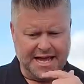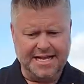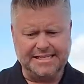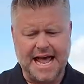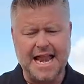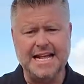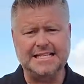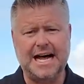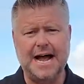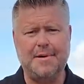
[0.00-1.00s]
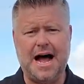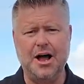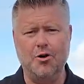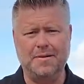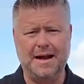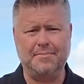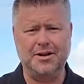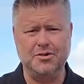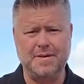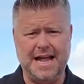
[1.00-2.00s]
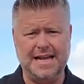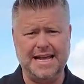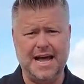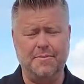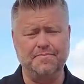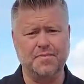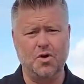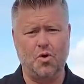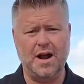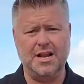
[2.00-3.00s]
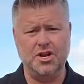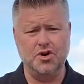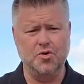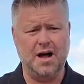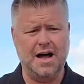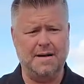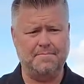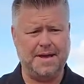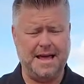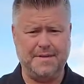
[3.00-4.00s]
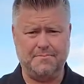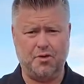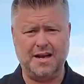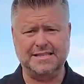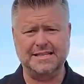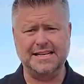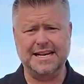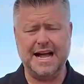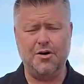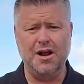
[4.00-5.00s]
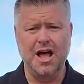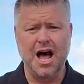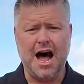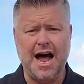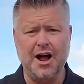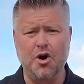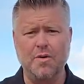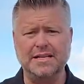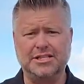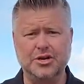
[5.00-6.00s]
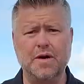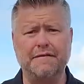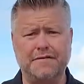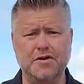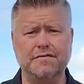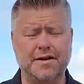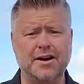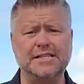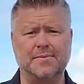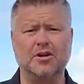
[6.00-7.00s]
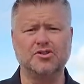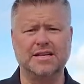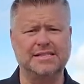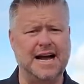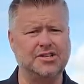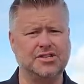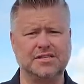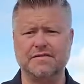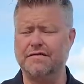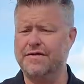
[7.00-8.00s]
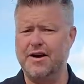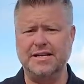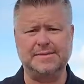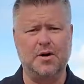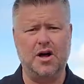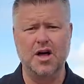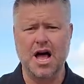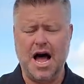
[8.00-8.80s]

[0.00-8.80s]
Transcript: is anytime I open up a new bank account or a new uh, payment processing account, I always do a few very small transactions, very small.